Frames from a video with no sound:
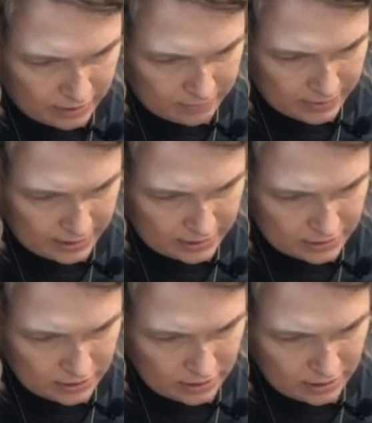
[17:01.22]
paint
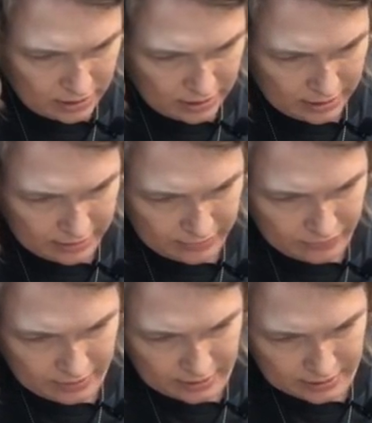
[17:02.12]
all of
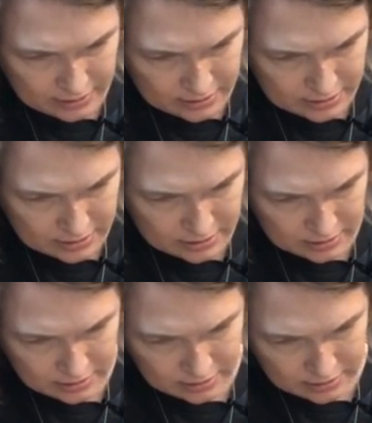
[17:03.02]
his
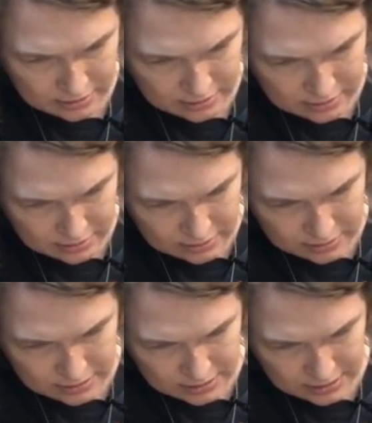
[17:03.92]

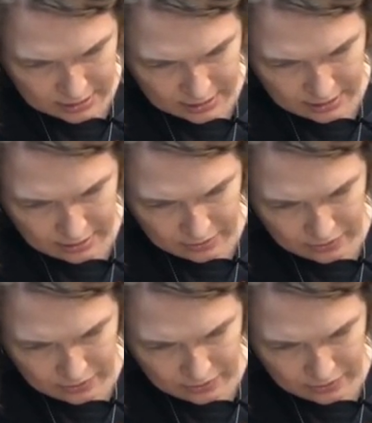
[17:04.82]
teeth.